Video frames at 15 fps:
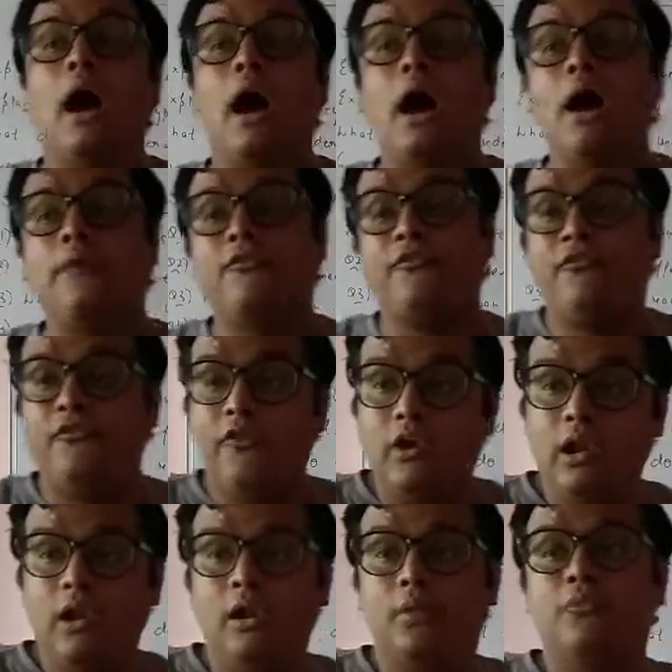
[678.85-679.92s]
a
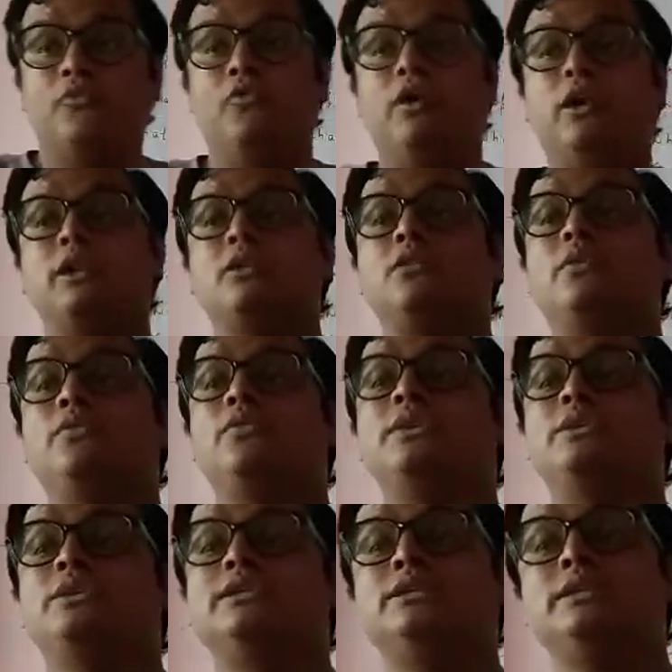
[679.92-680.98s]
full work which
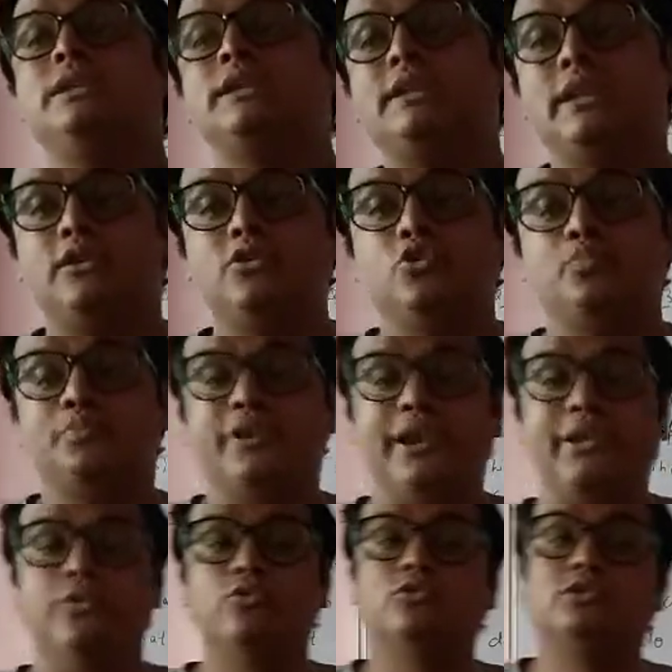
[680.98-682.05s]
is needed to
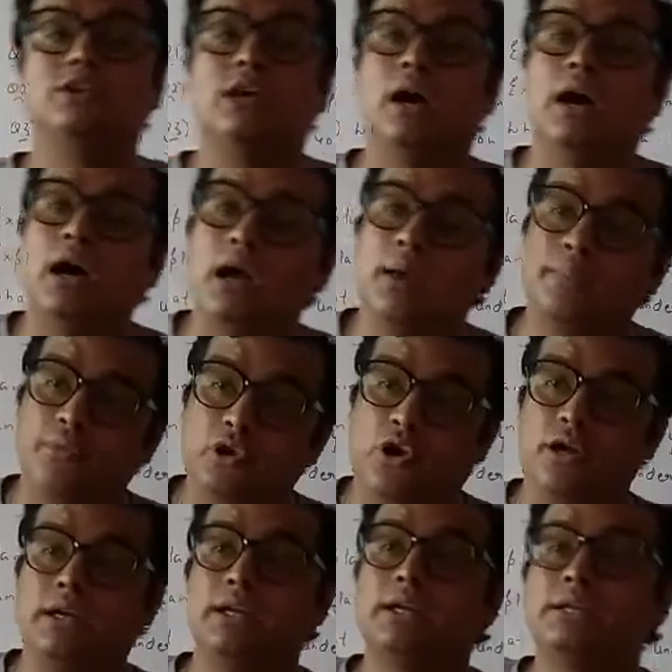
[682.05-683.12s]
produce a
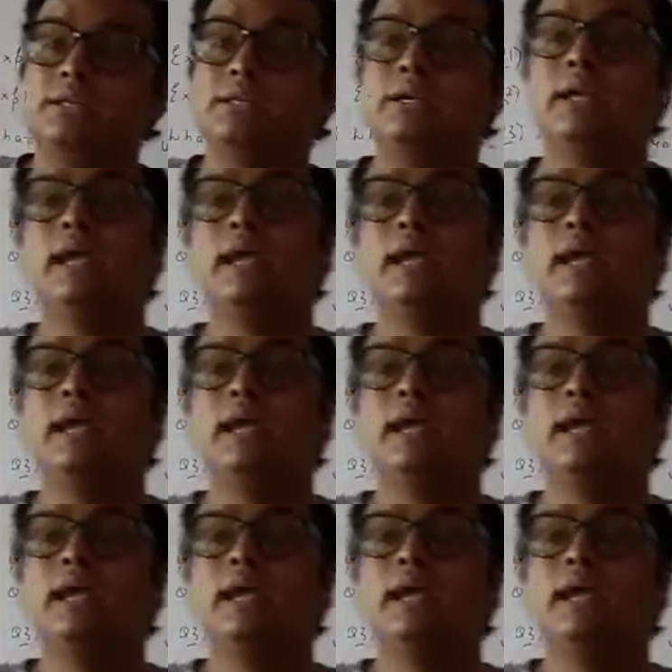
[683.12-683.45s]
product,